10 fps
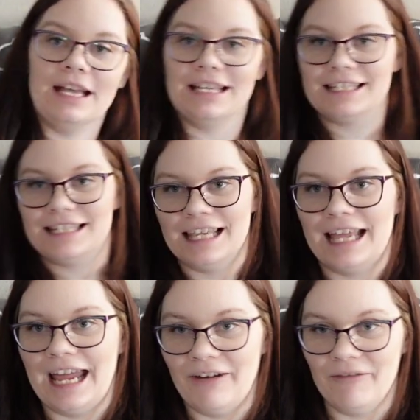because it's the
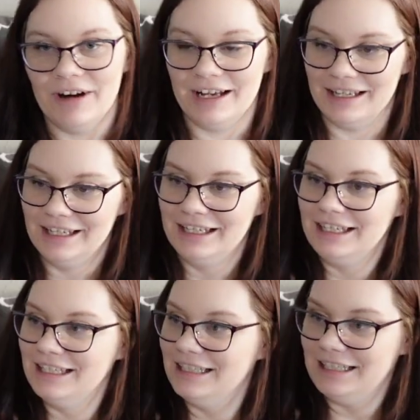camera.
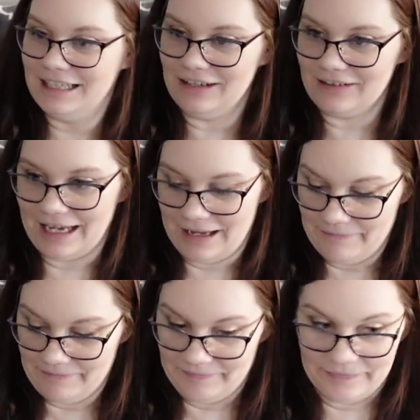okay,
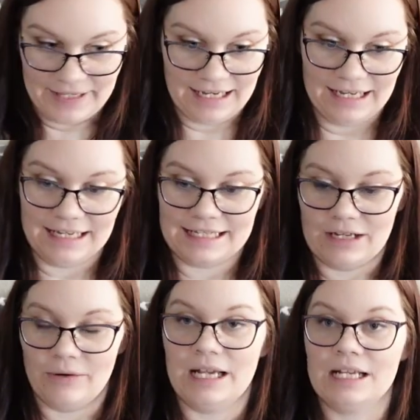uh,
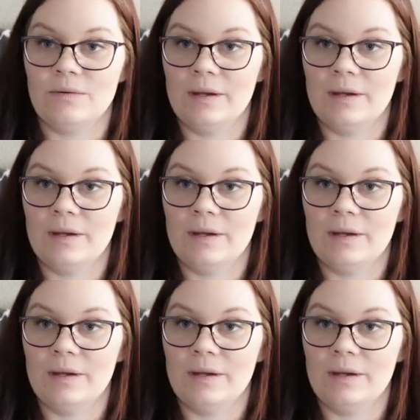so here's what